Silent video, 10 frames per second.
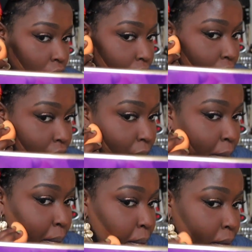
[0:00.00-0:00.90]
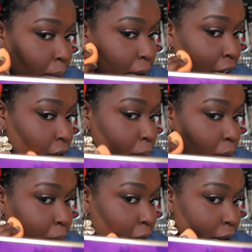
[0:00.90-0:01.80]
I think the Black
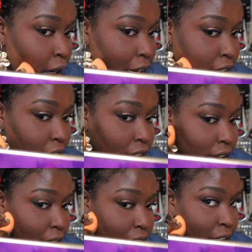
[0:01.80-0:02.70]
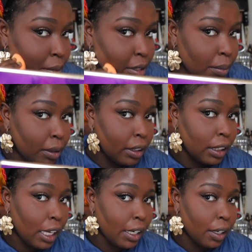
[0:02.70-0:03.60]
Opal powder actually looks like it comes up
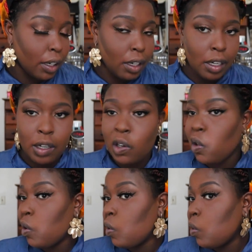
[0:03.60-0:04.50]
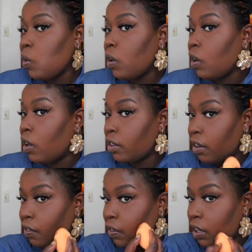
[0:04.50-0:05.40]
lighter on
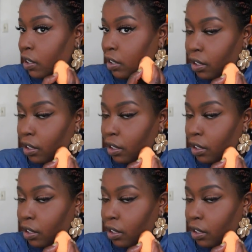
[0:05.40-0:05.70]
your face.